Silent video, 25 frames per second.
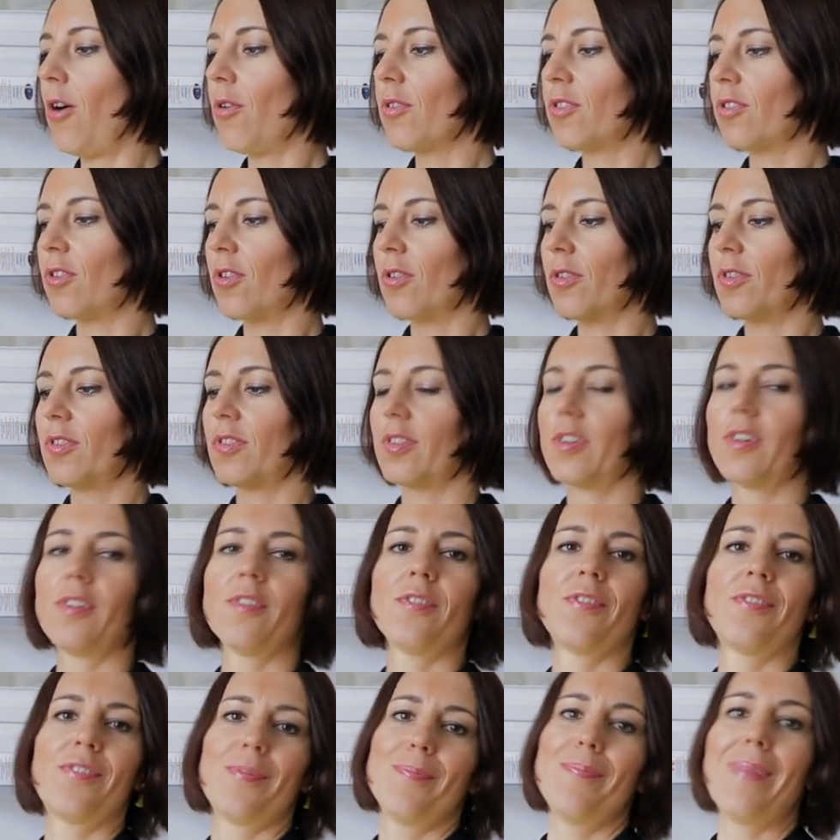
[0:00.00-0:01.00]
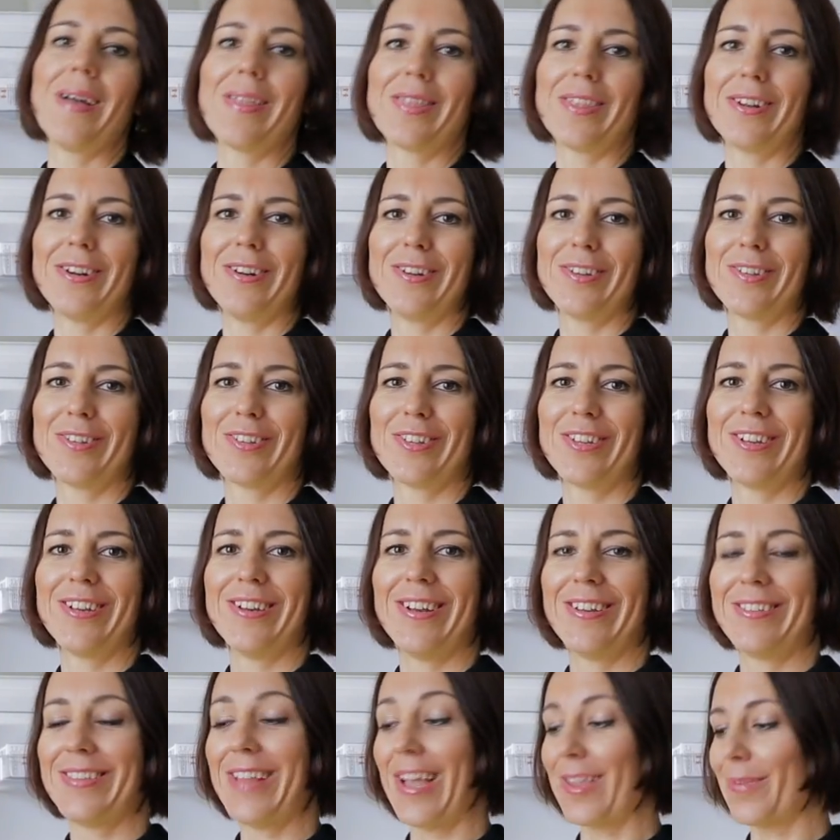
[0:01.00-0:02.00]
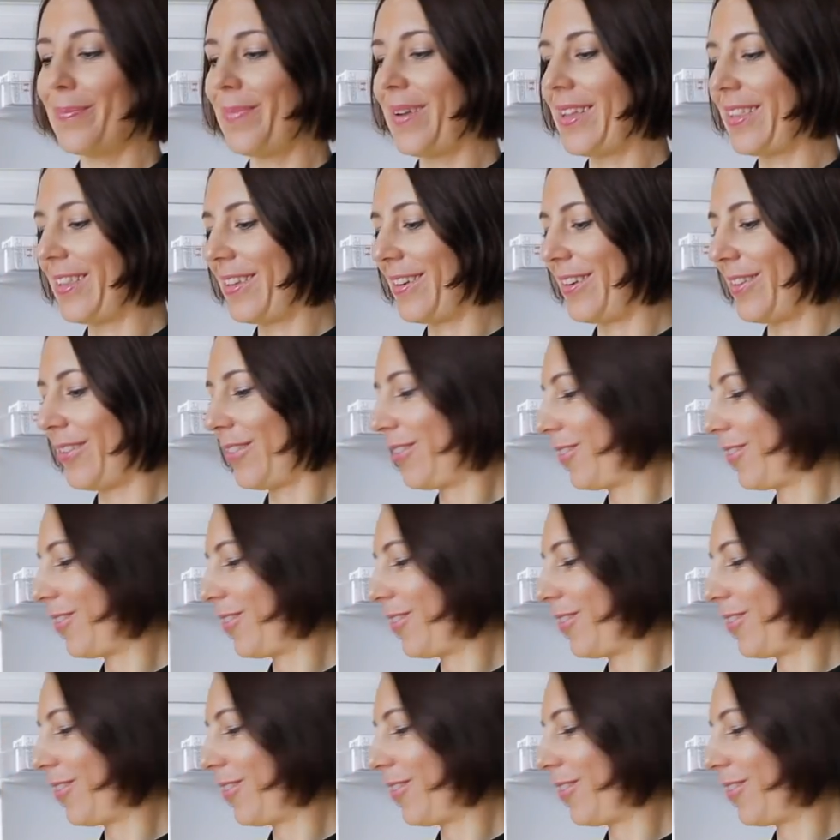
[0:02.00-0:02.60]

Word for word: all sorts of butters, nut butters.